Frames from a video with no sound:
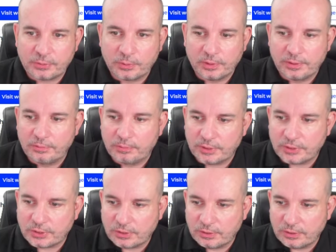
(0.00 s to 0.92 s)
each one,
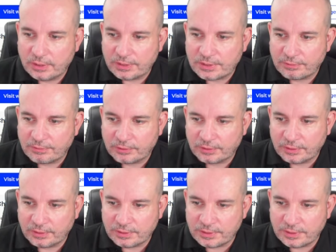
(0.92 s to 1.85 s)
which is good. Let's have a look
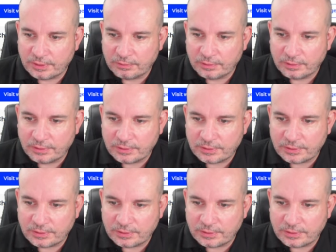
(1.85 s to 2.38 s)
at the interior.